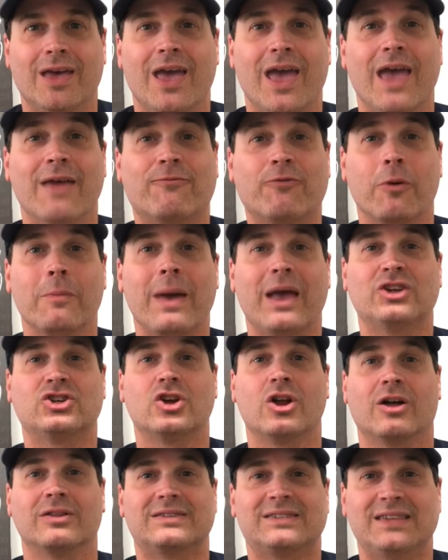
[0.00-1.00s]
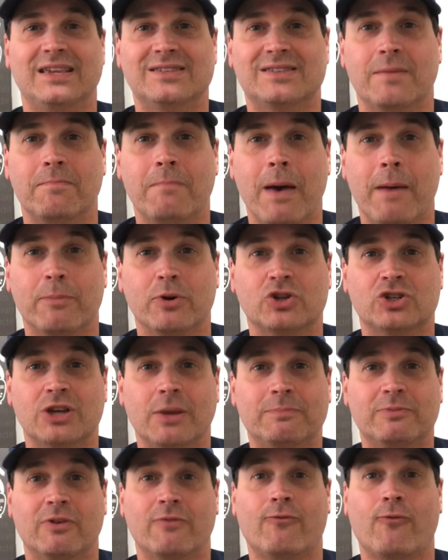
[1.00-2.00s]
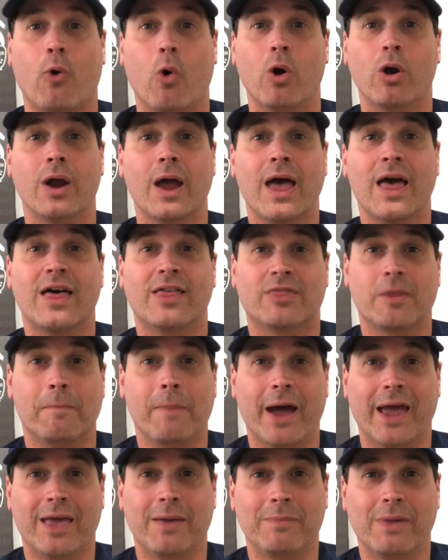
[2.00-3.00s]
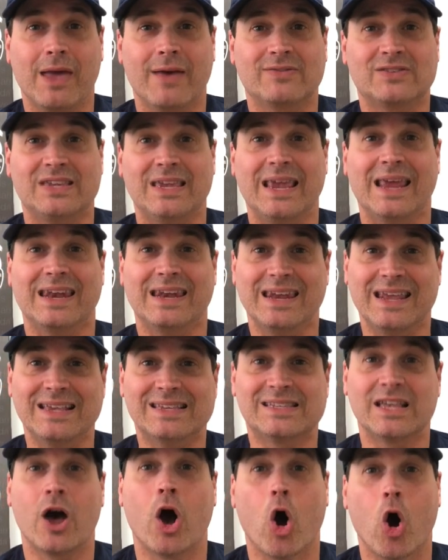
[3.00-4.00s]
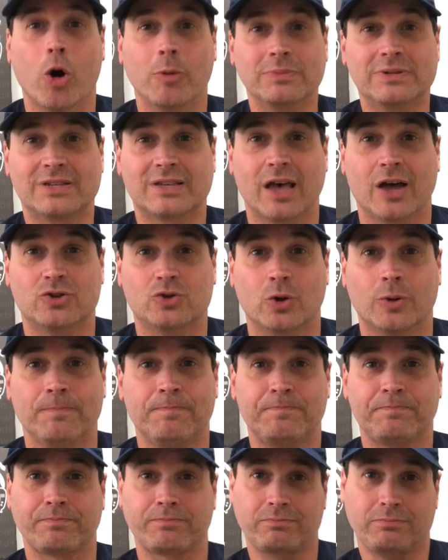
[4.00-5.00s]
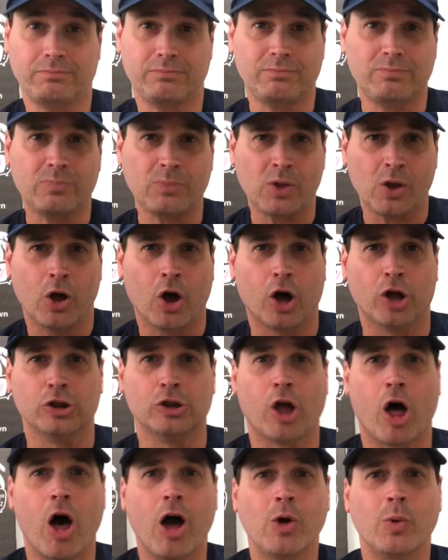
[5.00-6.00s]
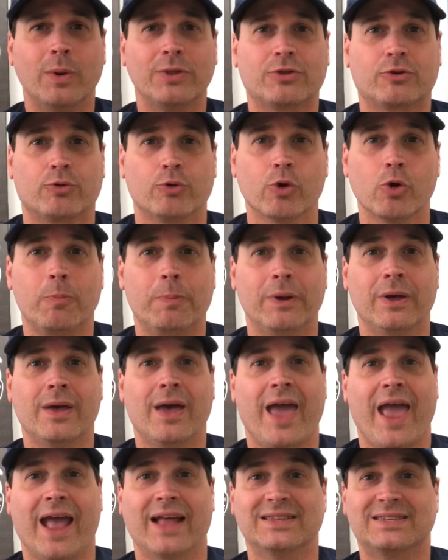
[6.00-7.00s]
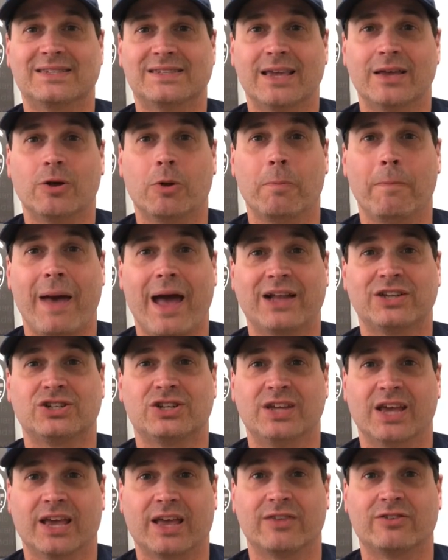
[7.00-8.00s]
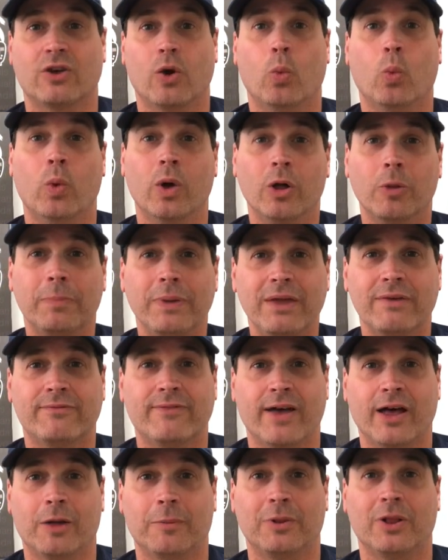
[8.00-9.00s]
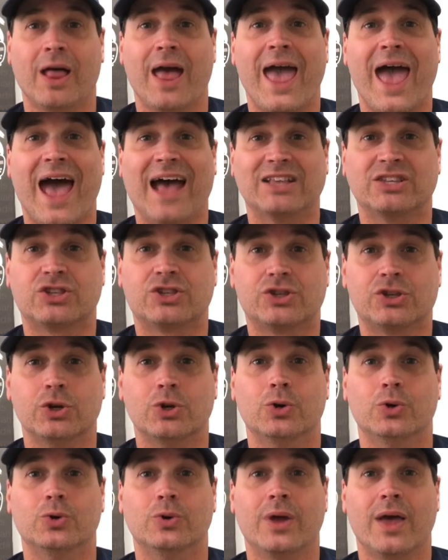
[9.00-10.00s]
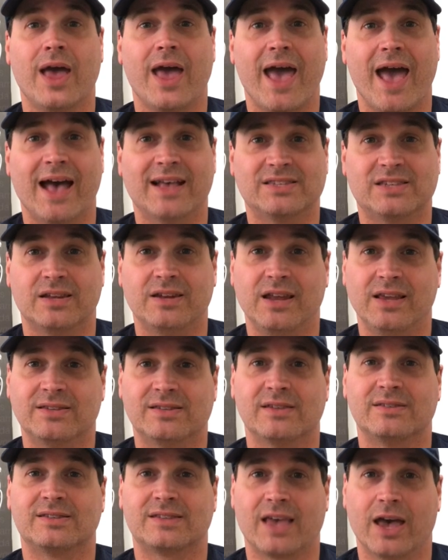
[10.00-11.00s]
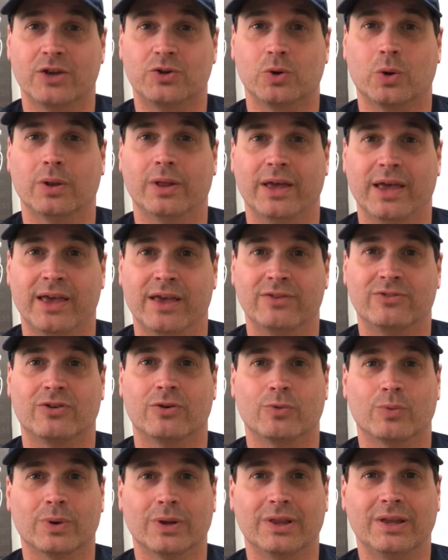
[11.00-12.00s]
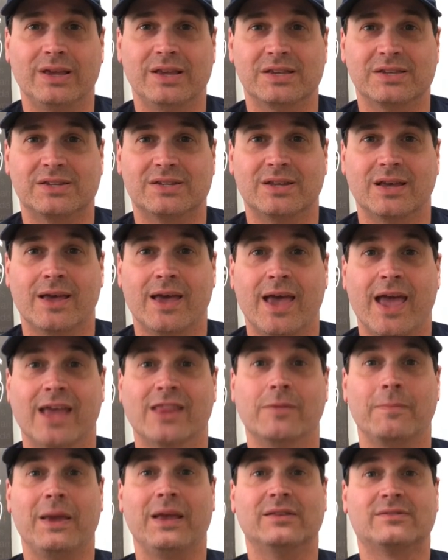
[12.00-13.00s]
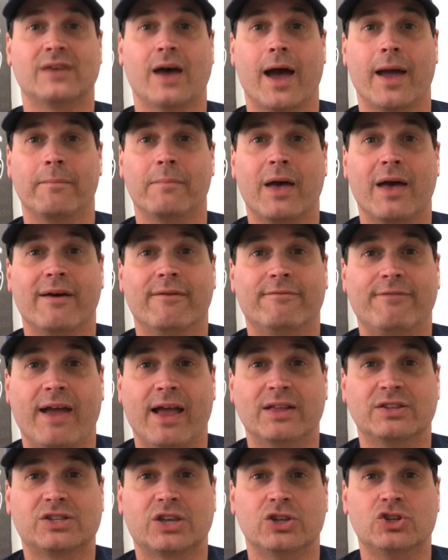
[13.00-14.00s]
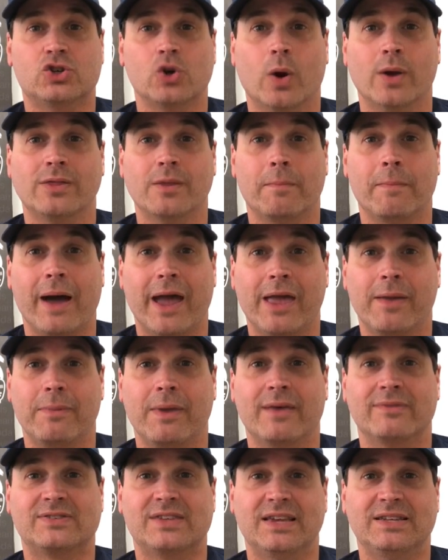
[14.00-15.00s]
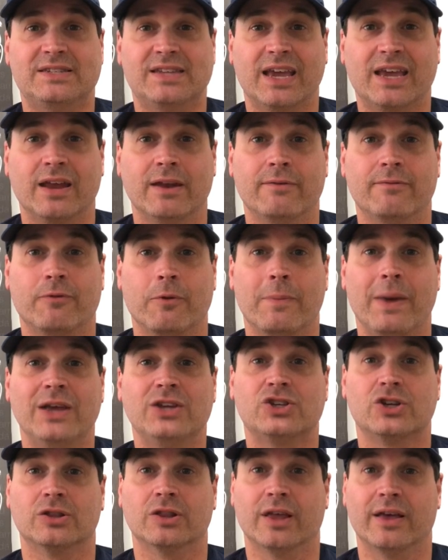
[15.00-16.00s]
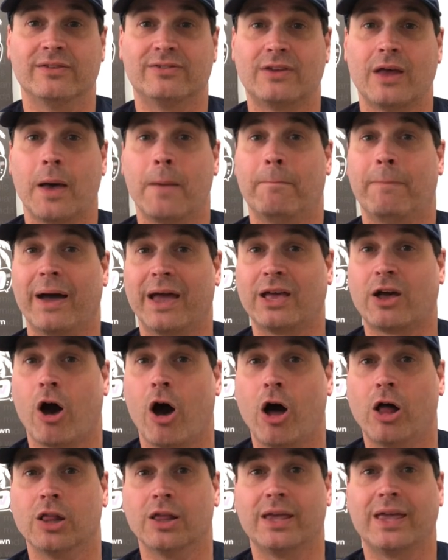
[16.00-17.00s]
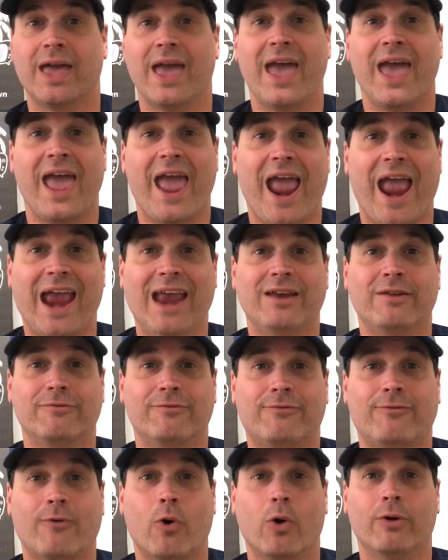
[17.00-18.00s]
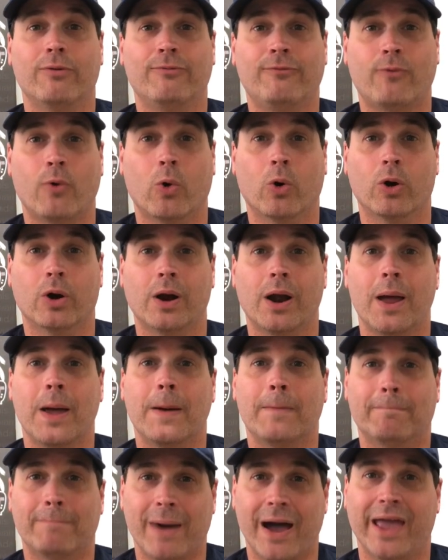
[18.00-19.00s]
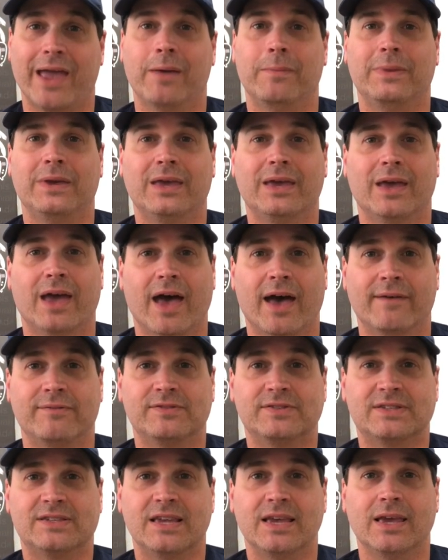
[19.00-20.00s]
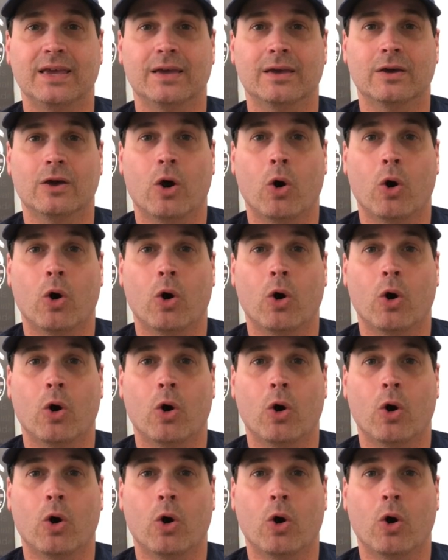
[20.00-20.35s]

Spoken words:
Information on season memberships for the Miami FC NISA home schedule, along with group and single match tickets, will be available as soon as the NISA schedule is released. In the meantime, fans can join the Miami FC ticket information list by calling 844-MIAMI-FC